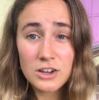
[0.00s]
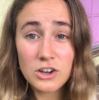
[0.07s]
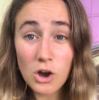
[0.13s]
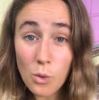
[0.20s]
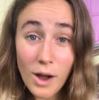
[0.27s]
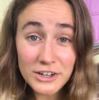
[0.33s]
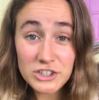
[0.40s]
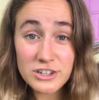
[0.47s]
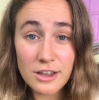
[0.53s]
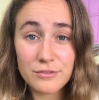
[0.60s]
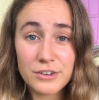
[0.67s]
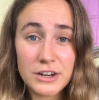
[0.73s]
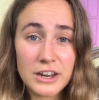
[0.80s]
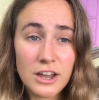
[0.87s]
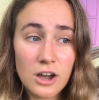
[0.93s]
go watch
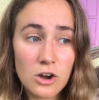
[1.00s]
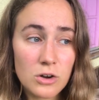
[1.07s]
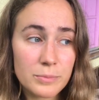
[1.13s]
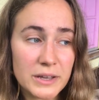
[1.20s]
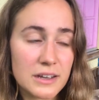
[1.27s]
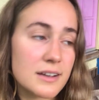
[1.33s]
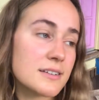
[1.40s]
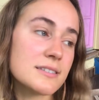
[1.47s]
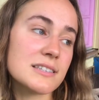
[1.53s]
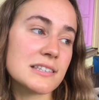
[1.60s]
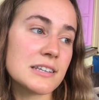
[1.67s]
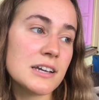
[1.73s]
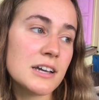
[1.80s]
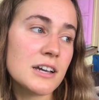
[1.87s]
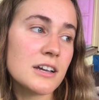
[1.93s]
that video because